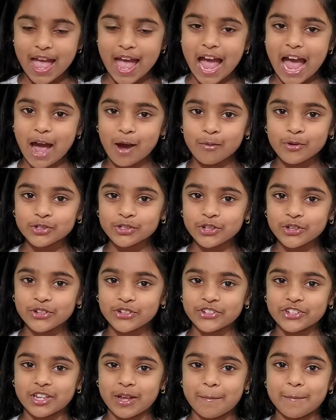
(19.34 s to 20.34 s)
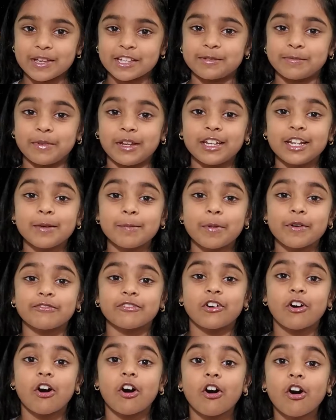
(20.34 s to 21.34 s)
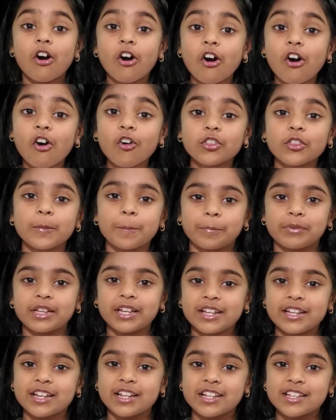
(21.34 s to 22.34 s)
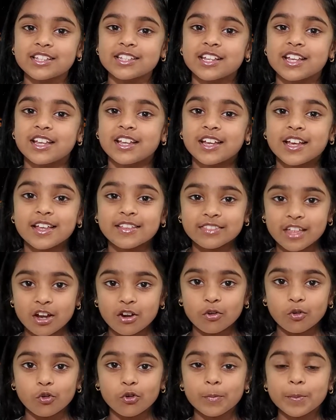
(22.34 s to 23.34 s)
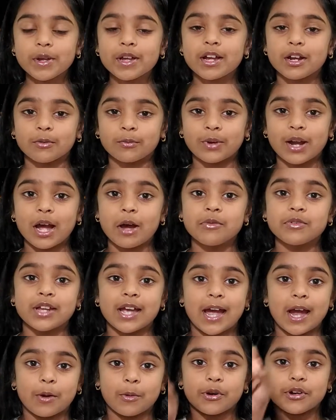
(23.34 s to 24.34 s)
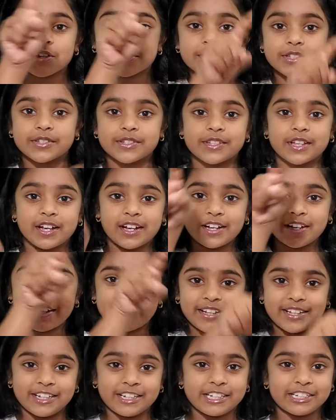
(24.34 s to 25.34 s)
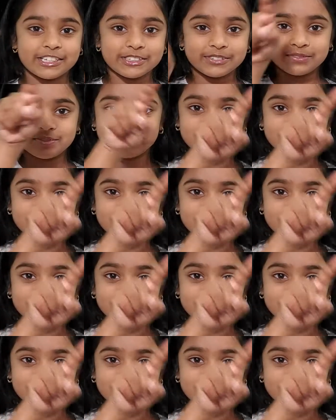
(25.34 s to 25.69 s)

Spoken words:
Our solar system is made up of all the planets that orbit around our sun.